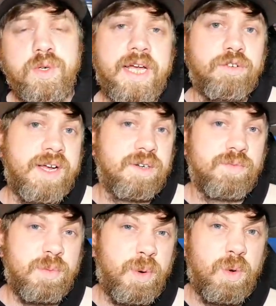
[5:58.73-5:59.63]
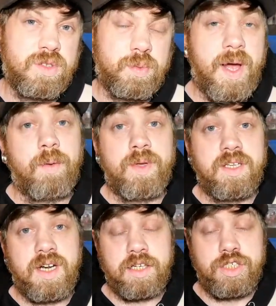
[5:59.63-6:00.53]
we'll get grading reports where we
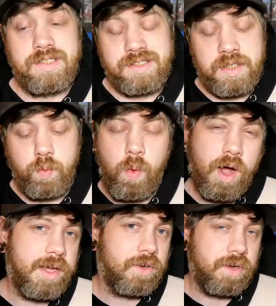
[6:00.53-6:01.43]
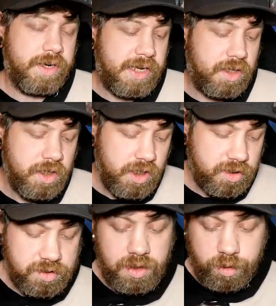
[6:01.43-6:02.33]
can actually see why it got an 8,
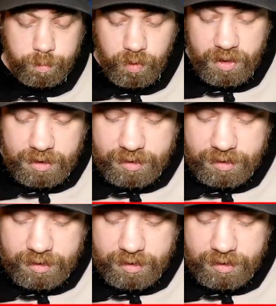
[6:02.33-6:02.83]
because it looked pretty